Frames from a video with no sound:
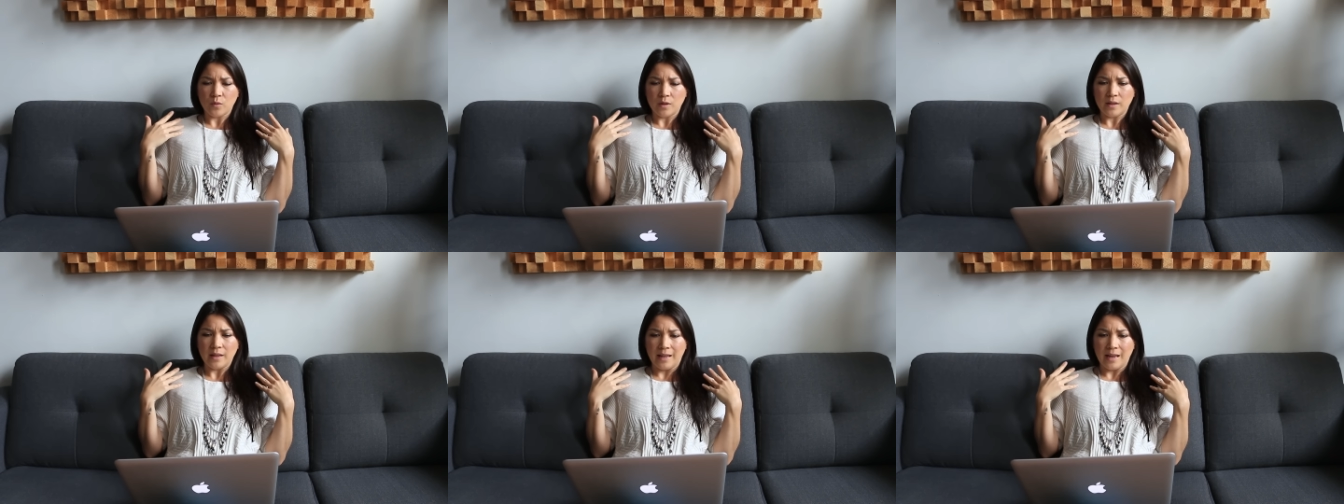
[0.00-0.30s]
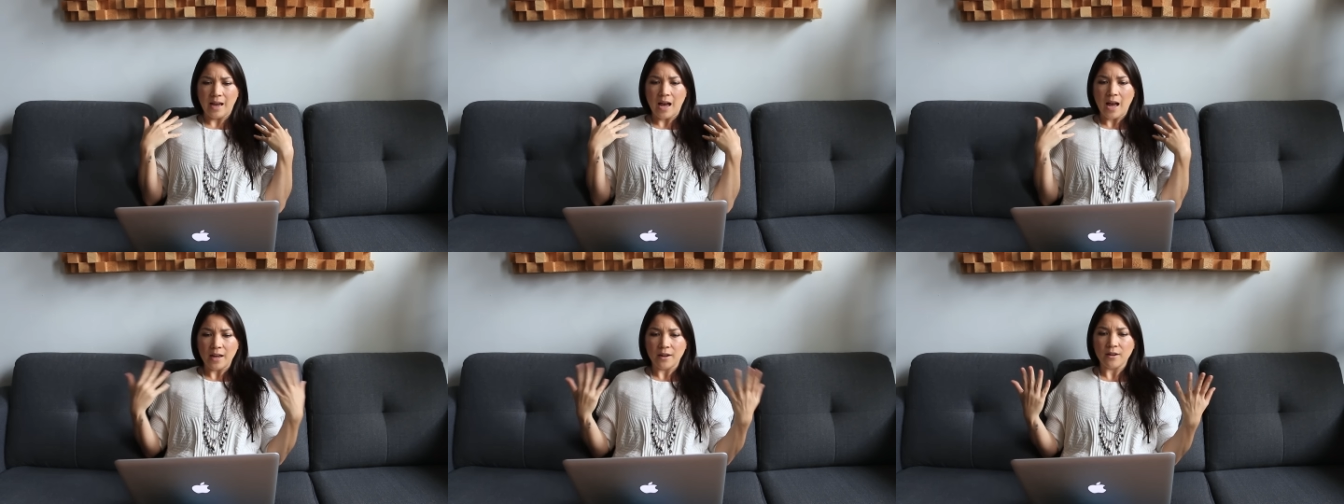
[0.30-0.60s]

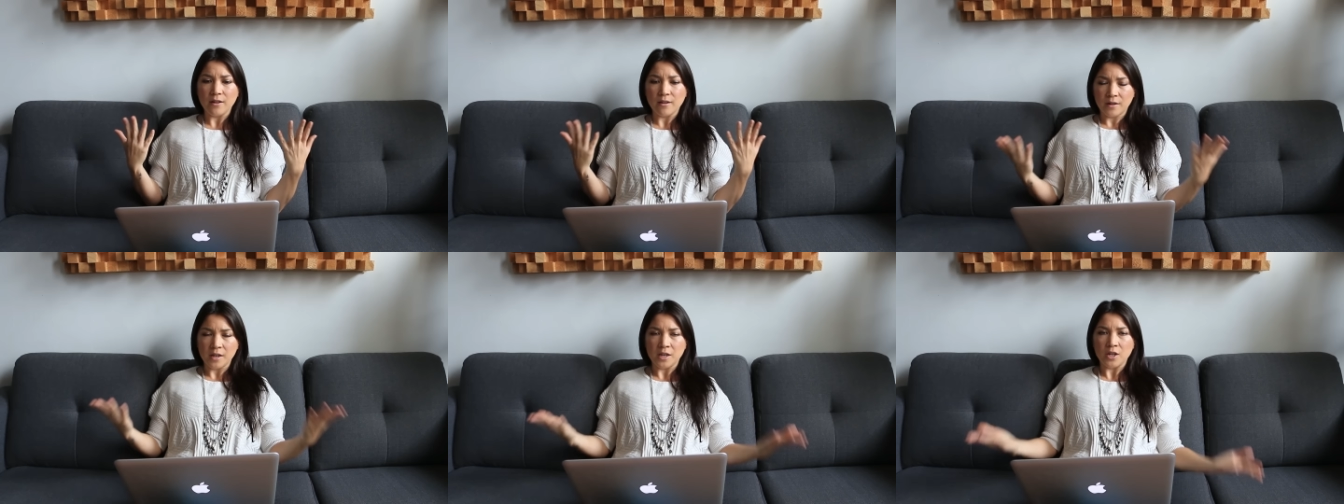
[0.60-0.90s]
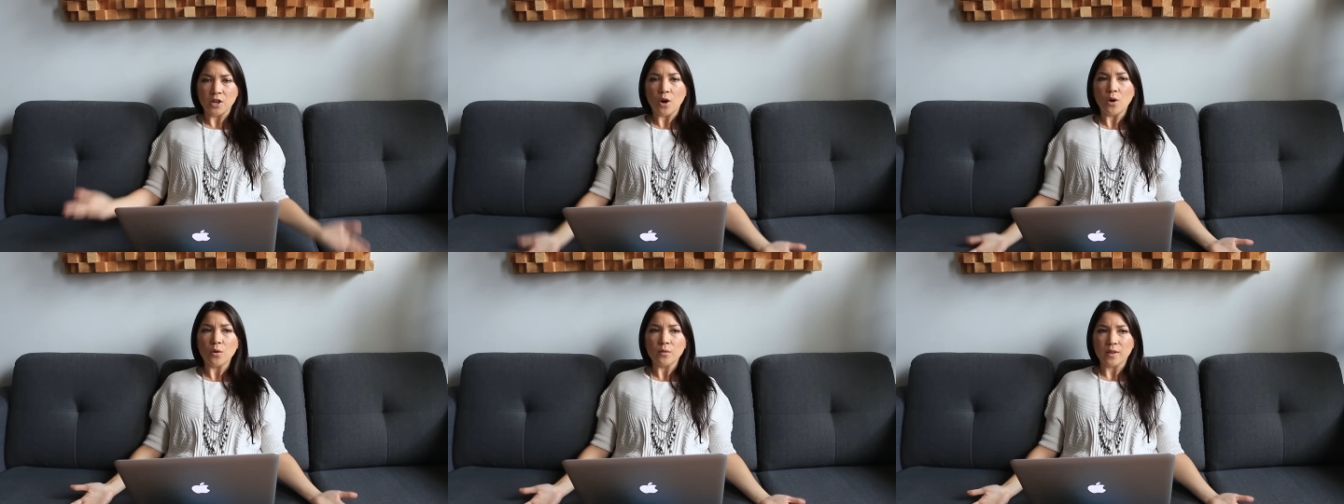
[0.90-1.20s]
like, I
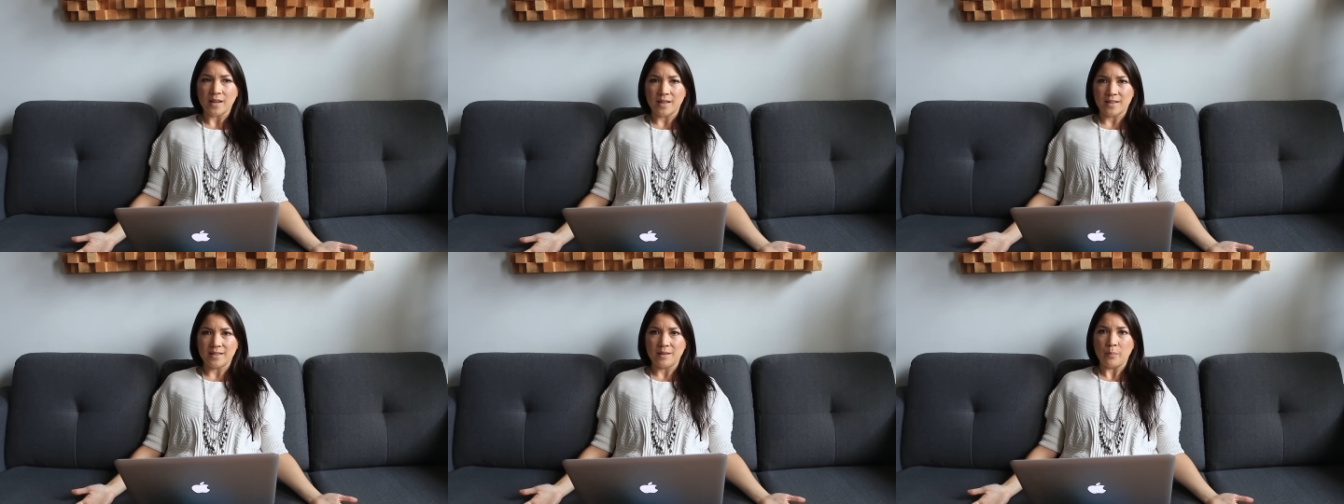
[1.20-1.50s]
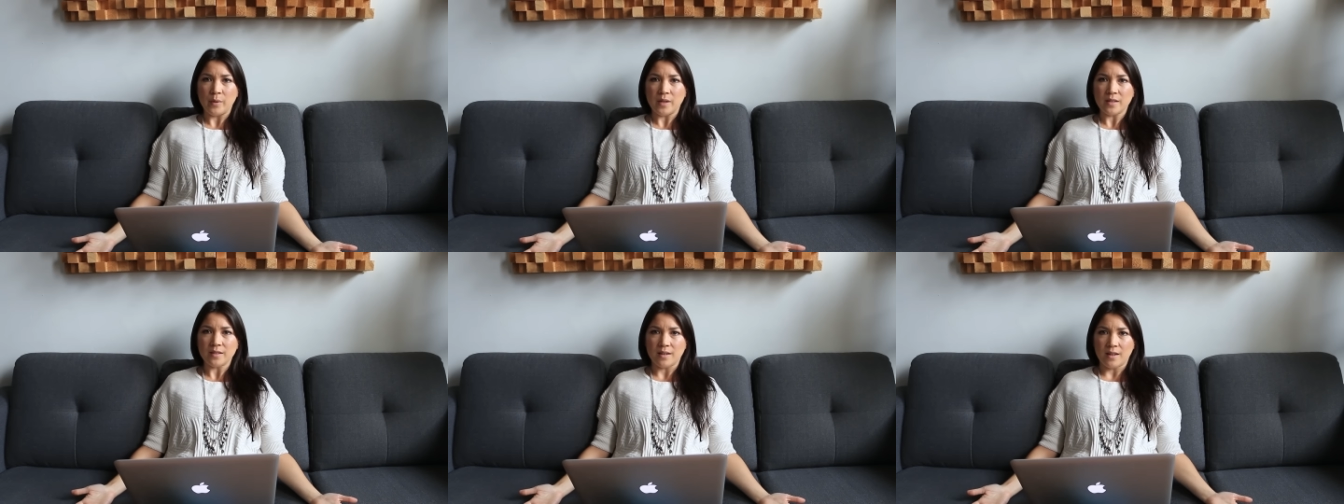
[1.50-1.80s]
already know that it's
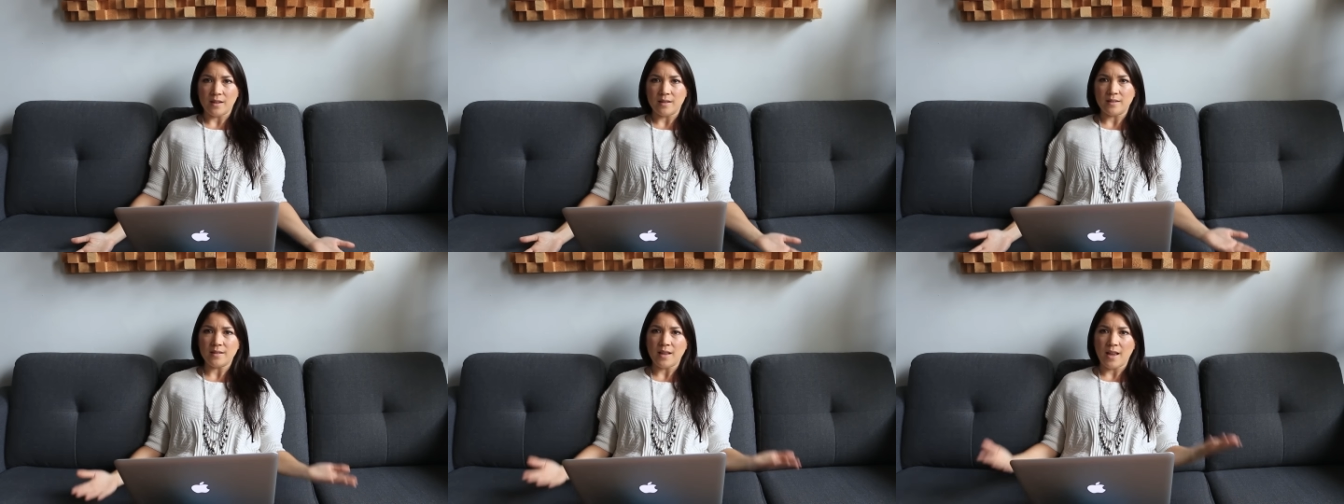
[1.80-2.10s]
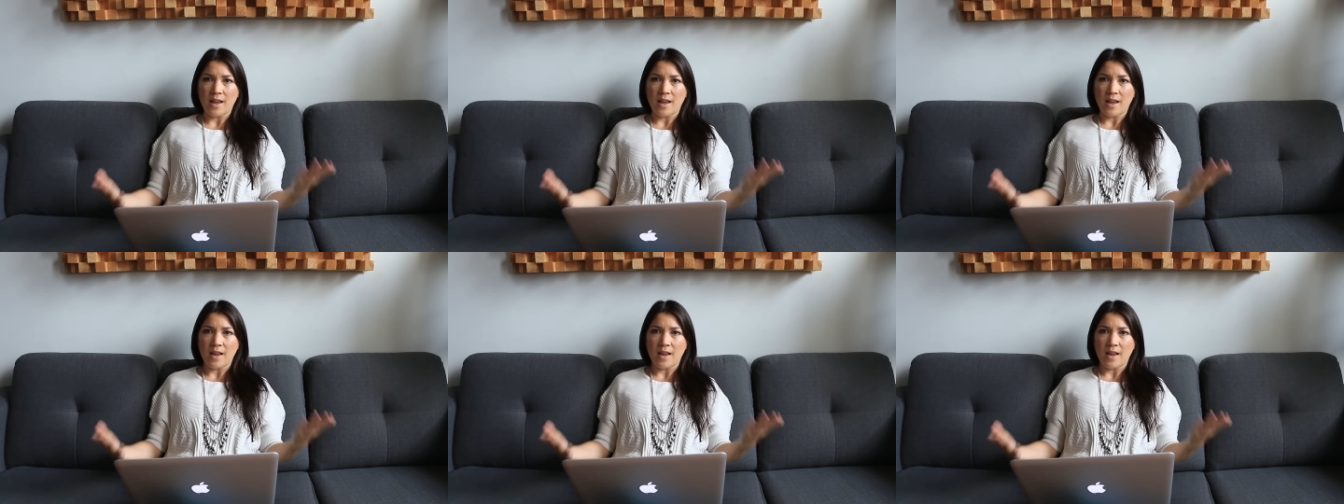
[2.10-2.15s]
a business.